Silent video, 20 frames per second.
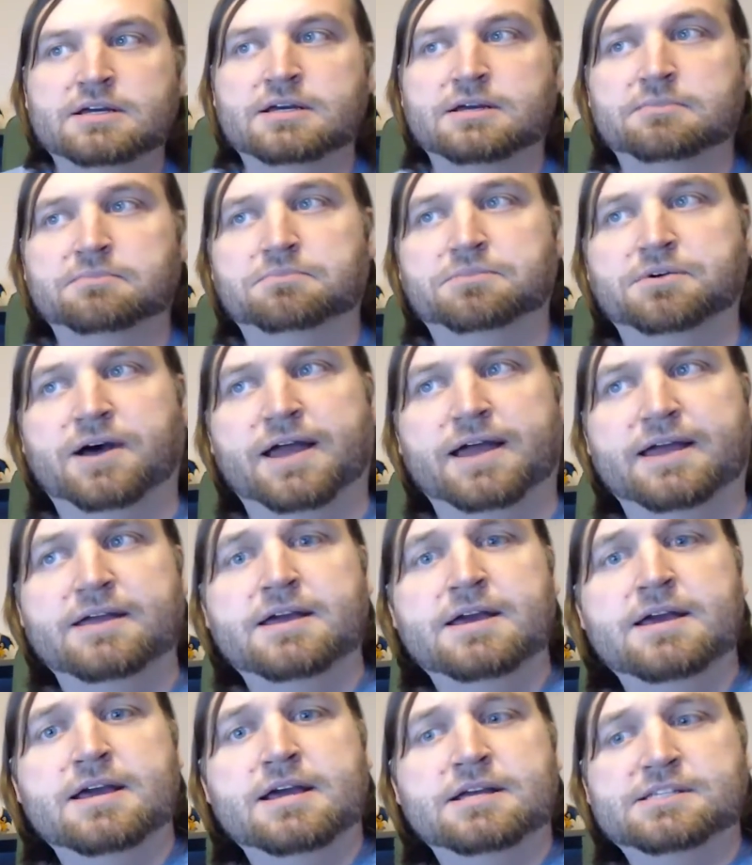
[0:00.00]
But
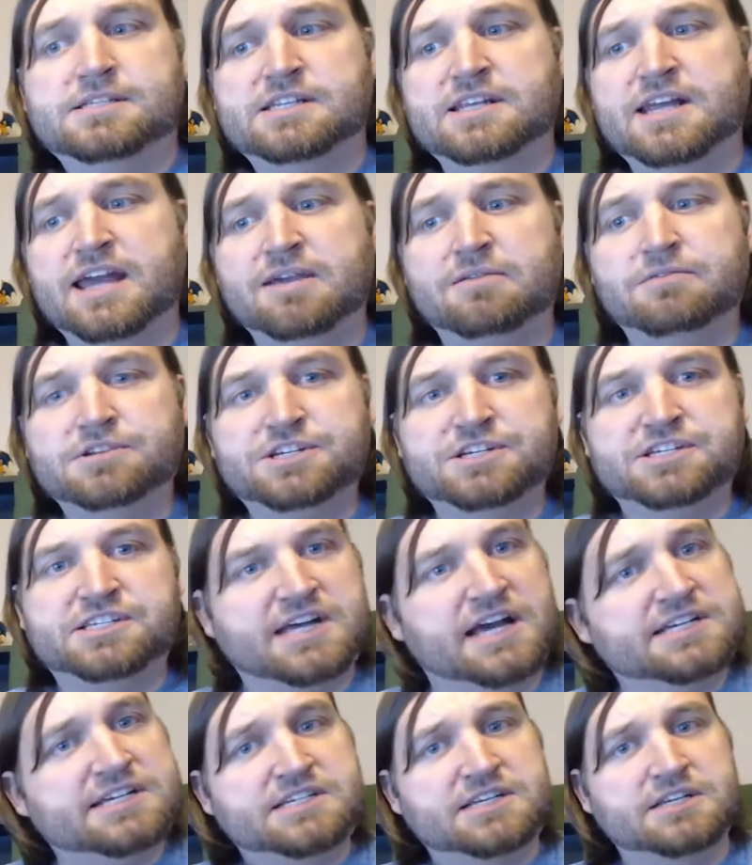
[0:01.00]
today we're just
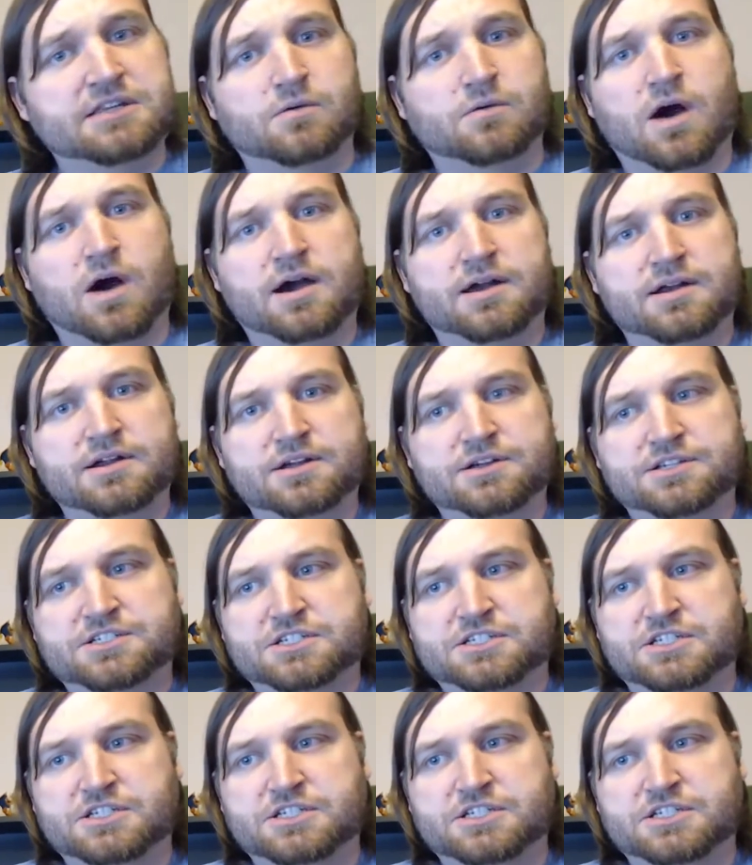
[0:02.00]
testing the waters.